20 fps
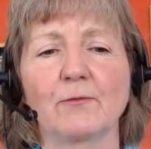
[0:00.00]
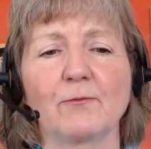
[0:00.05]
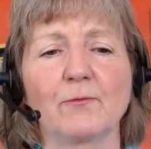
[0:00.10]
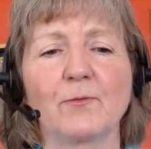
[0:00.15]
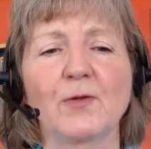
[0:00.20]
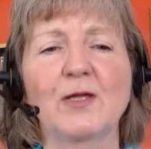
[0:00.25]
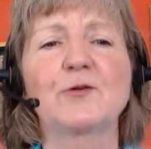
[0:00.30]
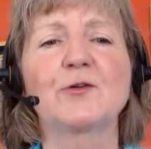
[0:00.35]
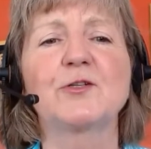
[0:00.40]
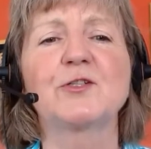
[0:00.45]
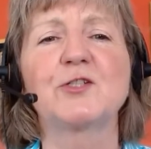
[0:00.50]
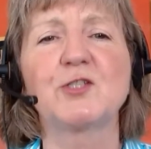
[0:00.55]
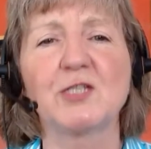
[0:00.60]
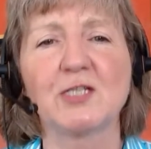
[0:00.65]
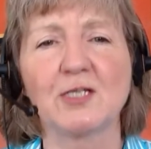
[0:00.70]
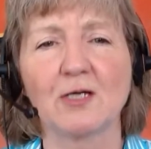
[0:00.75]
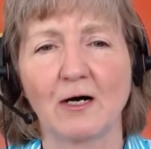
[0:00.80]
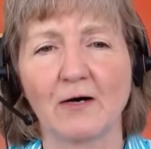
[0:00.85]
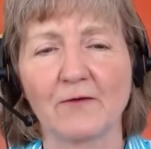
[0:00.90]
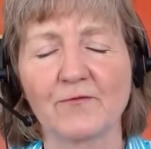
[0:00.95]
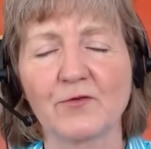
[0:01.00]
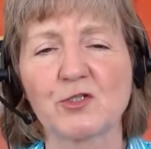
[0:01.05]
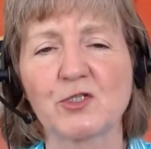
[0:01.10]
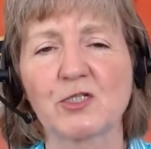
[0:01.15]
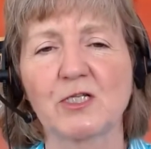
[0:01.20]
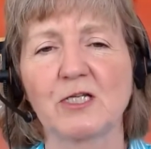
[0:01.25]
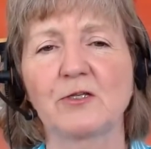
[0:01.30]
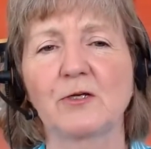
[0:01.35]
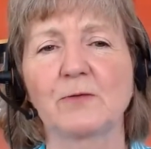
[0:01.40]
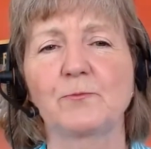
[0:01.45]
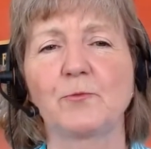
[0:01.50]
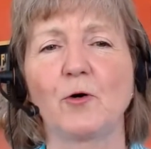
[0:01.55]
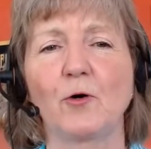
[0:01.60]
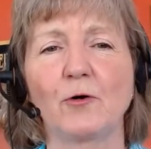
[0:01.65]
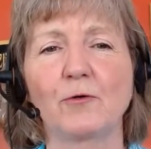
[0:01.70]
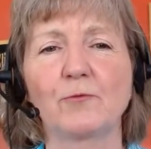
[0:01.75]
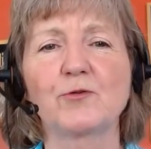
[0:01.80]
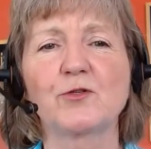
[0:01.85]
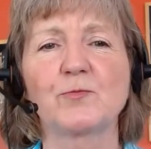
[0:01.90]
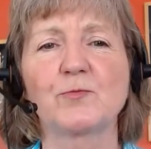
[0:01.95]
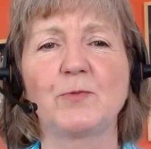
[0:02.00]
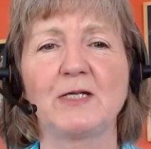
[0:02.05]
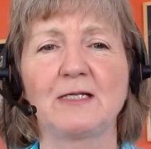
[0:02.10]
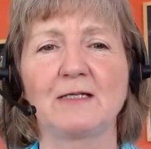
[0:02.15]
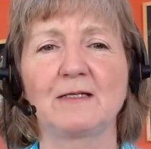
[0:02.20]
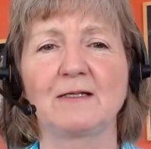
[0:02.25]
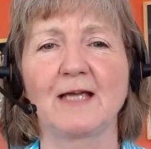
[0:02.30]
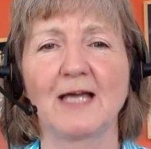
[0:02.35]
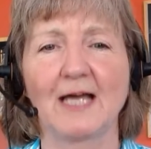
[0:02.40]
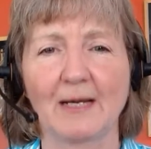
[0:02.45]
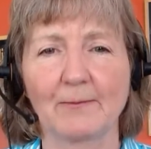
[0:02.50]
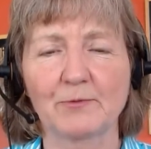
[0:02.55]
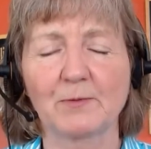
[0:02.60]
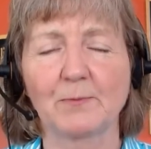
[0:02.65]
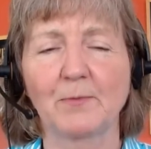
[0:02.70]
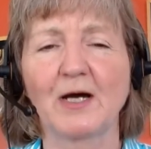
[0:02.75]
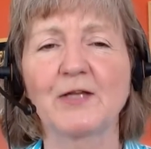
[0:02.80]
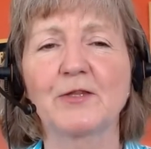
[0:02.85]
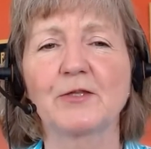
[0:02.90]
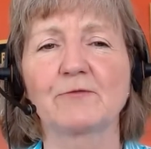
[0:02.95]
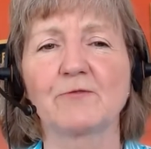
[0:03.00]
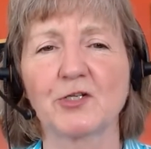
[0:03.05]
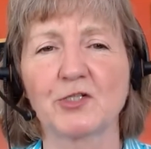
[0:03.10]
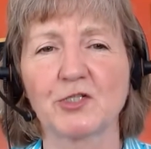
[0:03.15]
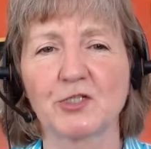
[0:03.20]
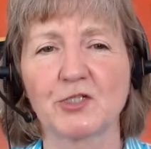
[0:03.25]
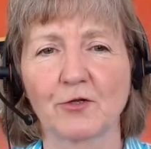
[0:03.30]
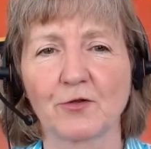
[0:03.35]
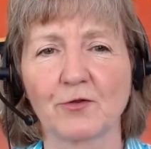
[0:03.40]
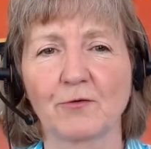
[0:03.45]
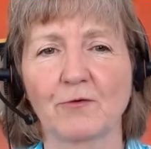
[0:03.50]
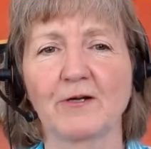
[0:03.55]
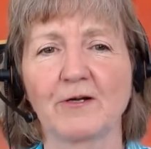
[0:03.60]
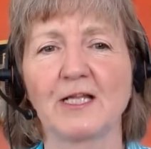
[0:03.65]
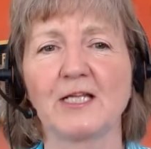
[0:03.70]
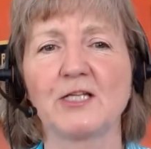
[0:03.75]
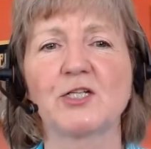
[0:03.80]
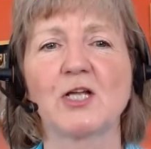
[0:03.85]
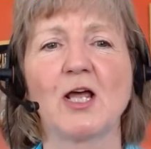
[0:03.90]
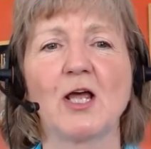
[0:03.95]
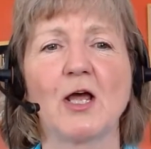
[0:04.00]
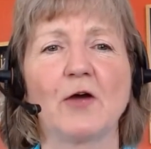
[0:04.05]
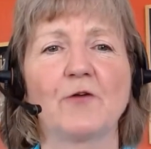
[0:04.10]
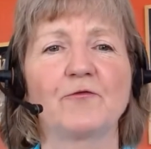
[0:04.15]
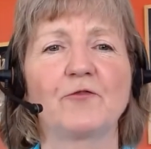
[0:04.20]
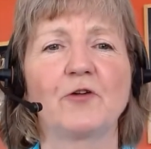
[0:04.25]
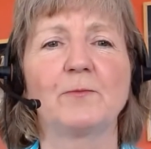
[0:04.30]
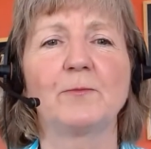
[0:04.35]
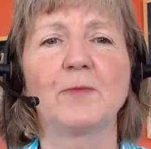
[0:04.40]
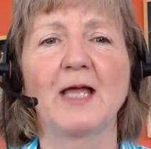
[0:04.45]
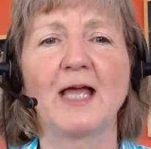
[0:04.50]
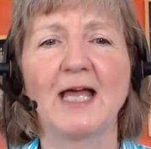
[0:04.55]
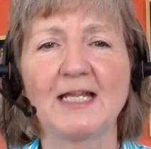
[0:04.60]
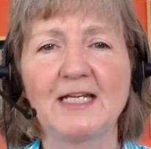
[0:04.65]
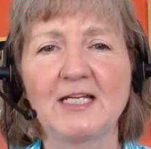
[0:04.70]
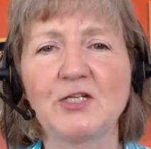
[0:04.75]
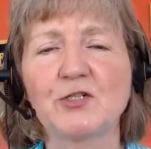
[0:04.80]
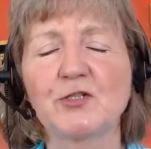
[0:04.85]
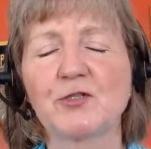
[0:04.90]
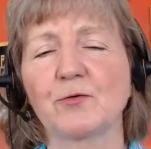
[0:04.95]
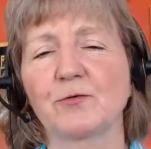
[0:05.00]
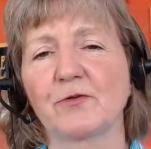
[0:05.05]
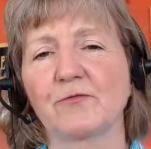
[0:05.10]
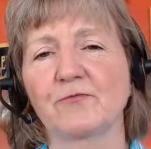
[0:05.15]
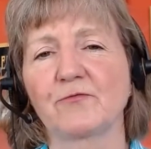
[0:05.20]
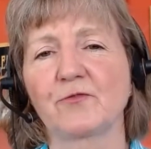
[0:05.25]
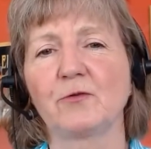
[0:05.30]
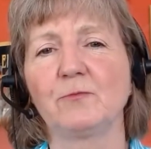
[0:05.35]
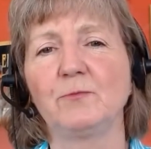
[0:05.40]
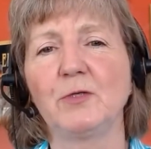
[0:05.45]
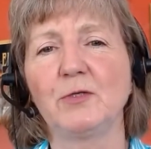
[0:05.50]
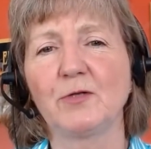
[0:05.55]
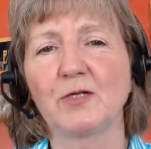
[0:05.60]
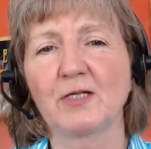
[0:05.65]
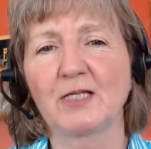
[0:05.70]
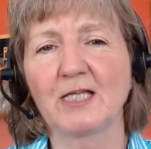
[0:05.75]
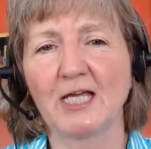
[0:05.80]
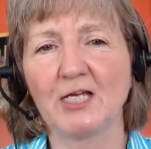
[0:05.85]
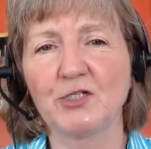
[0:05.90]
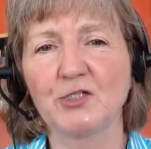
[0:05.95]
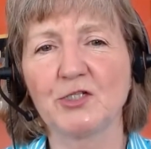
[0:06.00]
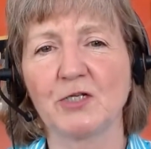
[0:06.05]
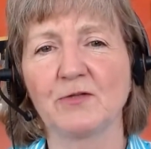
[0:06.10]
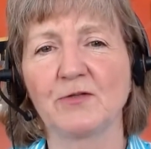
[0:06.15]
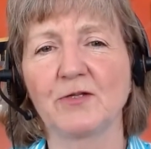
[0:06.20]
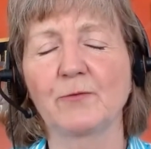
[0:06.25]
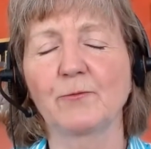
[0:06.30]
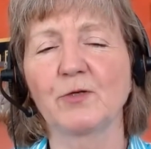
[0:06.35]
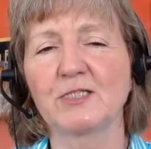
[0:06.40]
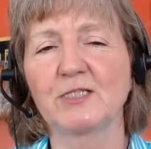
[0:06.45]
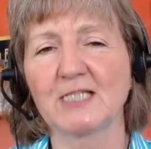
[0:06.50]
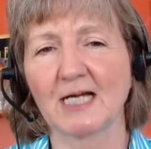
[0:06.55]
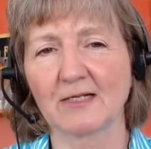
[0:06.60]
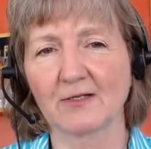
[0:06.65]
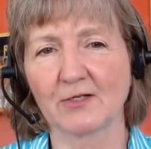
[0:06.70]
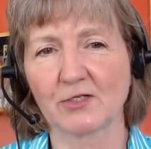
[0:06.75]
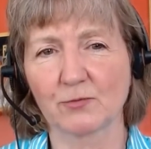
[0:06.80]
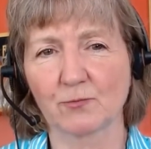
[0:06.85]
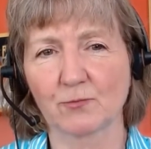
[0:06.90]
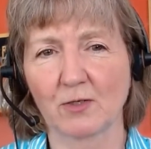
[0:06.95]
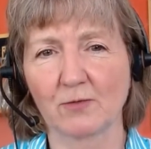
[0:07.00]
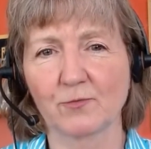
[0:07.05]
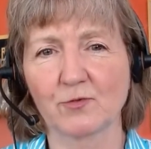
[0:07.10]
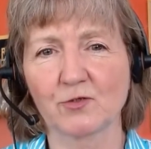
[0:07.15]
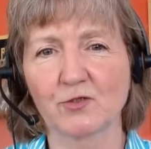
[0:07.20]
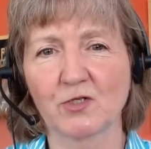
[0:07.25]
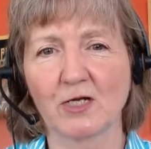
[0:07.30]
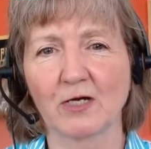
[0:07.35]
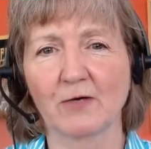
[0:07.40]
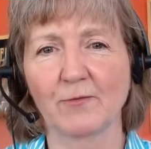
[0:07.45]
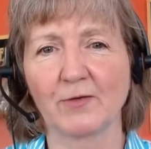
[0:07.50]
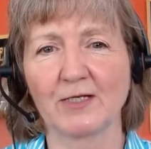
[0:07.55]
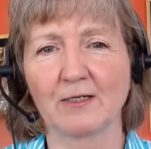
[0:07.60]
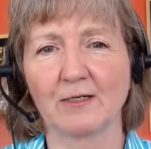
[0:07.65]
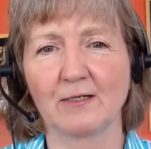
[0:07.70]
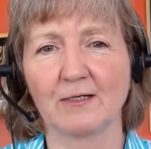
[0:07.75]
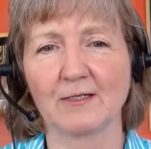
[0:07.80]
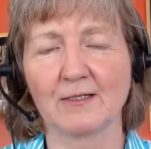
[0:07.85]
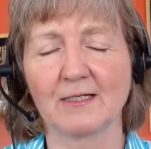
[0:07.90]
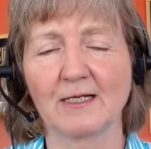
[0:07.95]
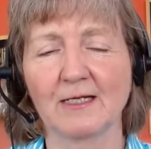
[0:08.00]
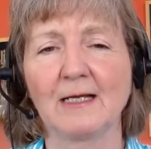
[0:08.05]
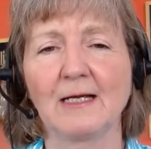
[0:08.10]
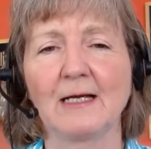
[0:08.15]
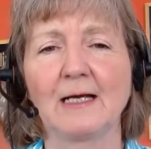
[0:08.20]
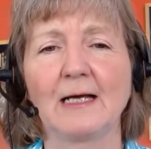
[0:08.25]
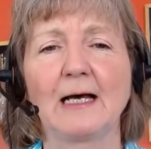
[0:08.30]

we could see obviously that Paul was being kept by the Russian authorities from any sort of communication that would tell us what was going on.